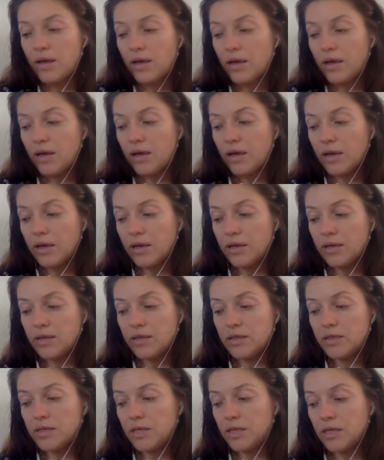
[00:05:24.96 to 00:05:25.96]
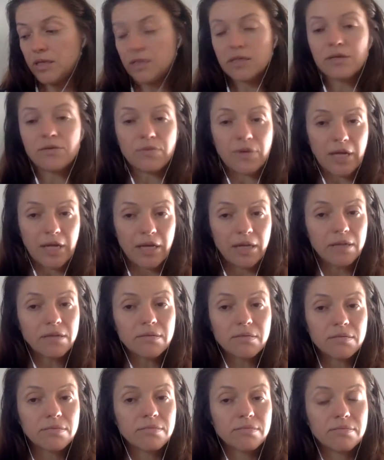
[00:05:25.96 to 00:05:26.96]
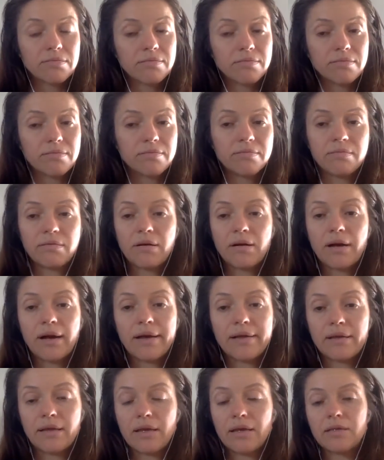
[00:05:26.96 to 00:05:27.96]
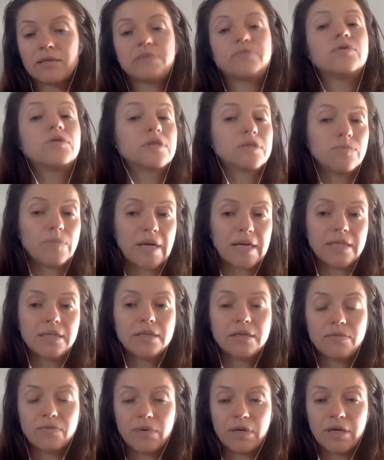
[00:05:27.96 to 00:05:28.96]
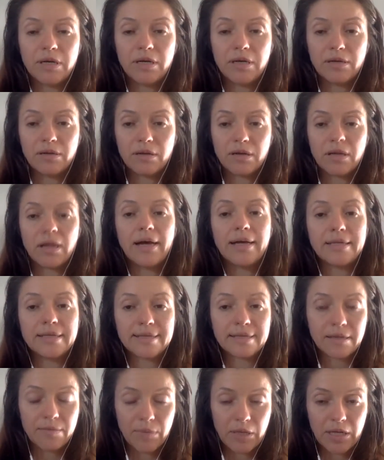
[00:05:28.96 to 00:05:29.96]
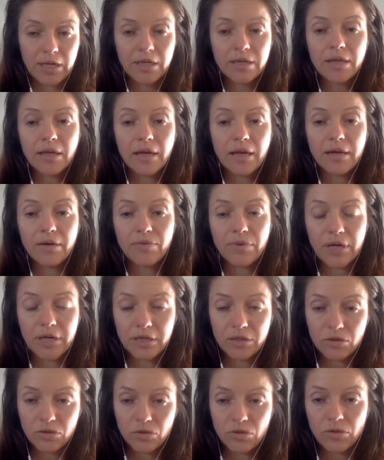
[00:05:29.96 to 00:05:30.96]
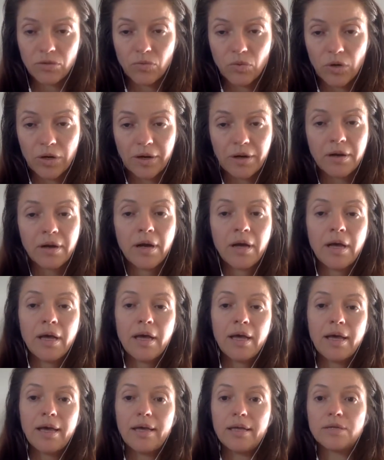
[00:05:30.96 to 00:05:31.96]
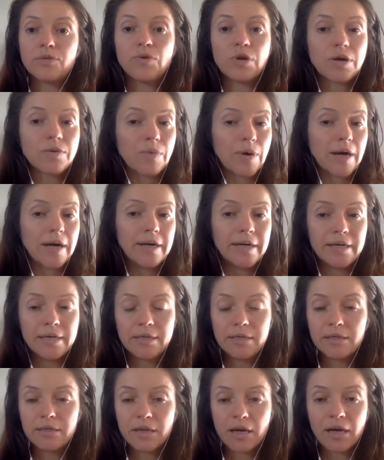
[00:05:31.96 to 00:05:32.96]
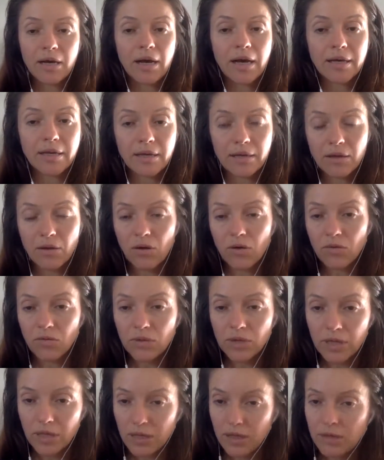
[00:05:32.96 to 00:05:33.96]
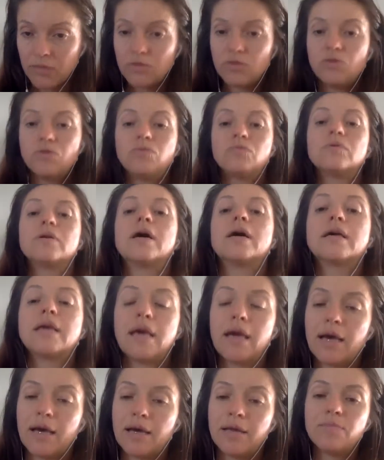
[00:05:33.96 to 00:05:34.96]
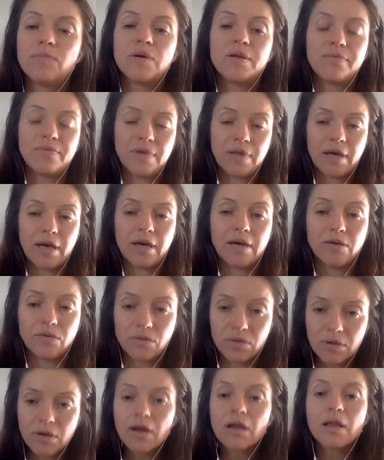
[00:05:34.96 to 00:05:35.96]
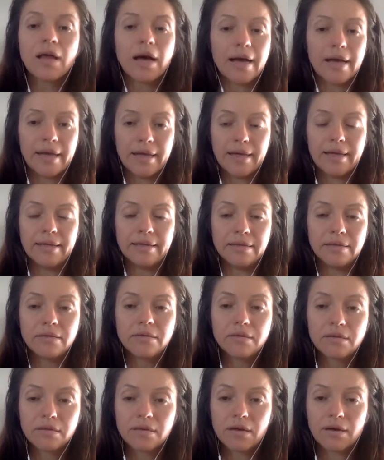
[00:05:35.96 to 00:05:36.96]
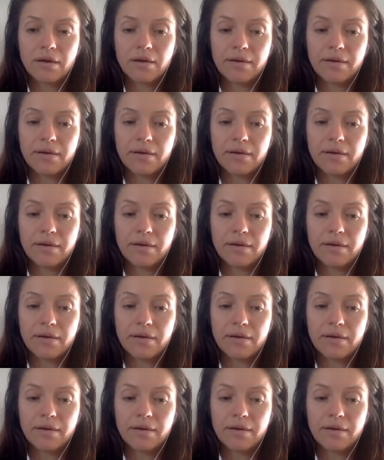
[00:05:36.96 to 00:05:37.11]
and it's great. I think it works best when the client is committed and ready to do the work. It requires, I can only do what I can, but without clients'